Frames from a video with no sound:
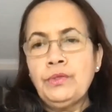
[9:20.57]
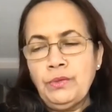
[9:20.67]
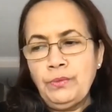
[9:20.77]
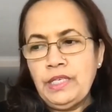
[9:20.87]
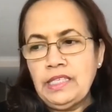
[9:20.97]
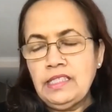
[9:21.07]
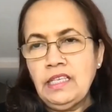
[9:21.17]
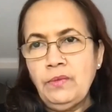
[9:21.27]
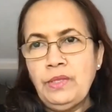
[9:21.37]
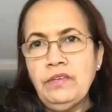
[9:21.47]
we can
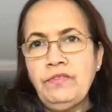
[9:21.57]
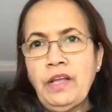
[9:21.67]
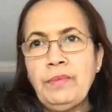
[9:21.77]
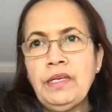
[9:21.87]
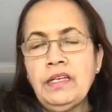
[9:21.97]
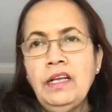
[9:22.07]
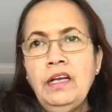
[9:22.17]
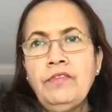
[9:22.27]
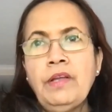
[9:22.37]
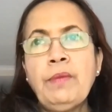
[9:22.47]
see with the Fabian
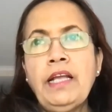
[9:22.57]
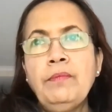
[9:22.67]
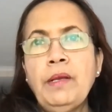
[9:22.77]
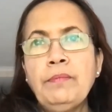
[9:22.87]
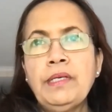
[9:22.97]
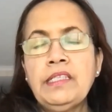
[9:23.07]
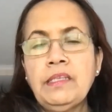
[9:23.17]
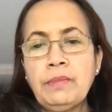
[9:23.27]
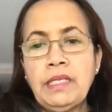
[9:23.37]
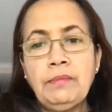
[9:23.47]
female members,
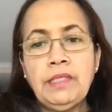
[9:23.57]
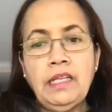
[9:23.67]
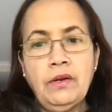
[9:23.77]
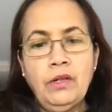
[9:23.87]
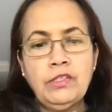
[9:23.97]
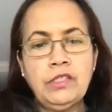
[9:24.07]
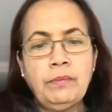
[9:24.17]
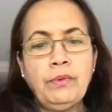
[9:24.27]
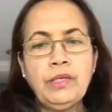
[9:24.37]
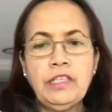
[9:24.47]
sometimes they are also
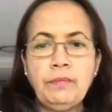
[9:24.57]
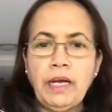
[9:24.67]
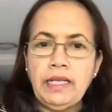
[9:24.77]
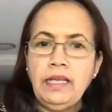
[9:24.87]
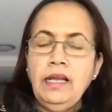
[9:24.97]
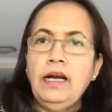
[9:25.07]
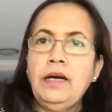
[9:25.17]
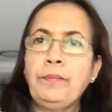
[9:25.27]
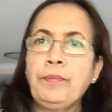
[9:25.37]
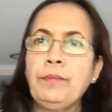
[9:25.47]
supported by
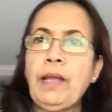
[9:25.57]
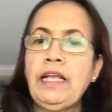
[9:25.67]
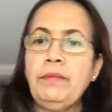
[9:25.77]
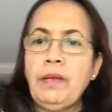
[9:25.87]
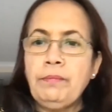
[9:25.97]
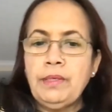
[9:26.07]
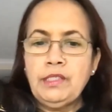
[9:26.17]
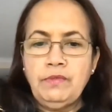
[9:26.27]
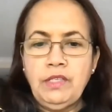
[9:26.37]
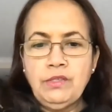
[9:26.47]
male members
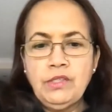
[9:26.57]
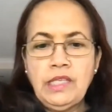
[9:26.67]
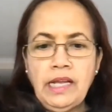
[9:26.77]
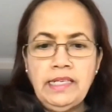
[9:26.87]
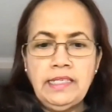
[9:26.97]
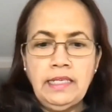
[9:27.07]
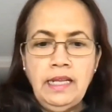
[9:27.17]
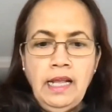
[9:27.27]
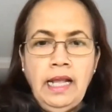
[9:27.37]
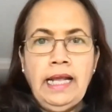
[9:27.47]
of the society,
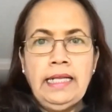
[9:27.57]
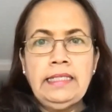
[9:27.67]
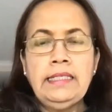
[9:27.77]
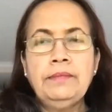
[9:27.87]
and